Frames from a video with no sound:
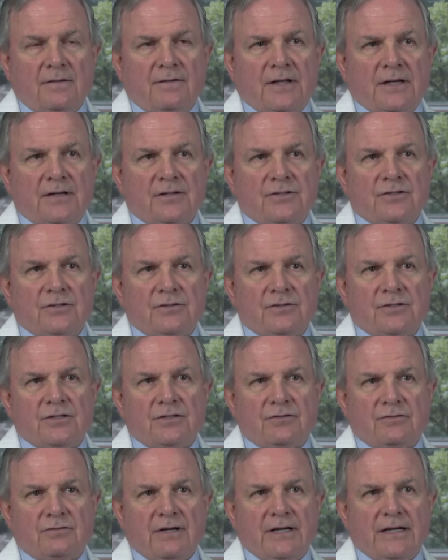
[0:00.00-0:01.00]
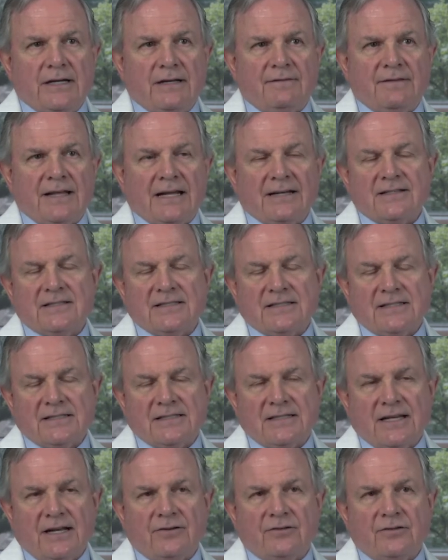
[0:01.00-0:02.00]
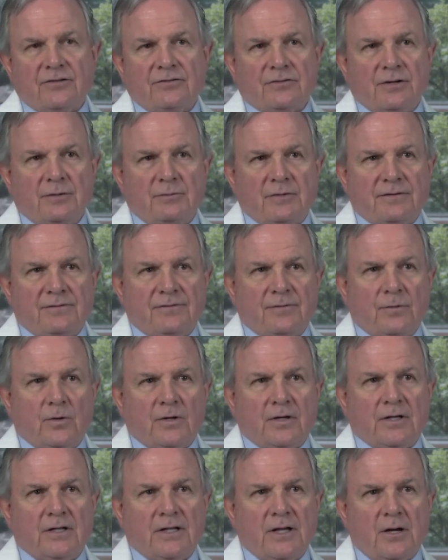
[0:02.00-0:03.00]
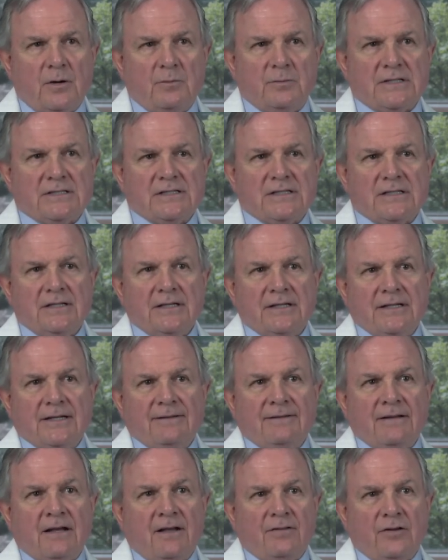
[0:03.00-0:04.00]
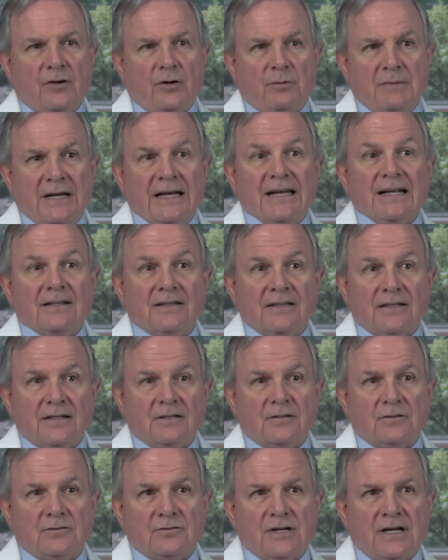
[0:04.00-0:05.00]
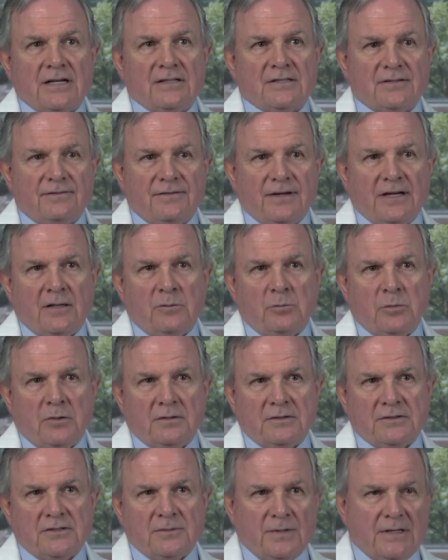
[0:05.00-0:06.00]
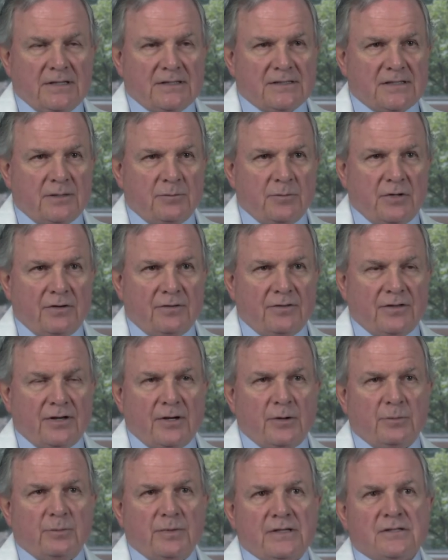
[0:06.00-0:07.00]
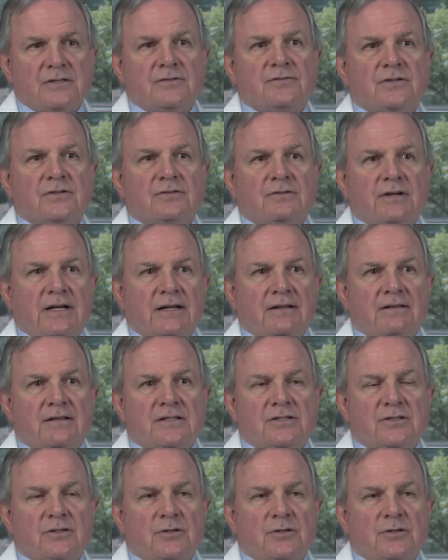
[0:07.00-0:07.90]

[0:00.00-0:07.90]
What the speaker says: that is used to treat it. That is the standard treatment for gliomas. Now, there are many clinical trials available as well as immunotherapies for treating these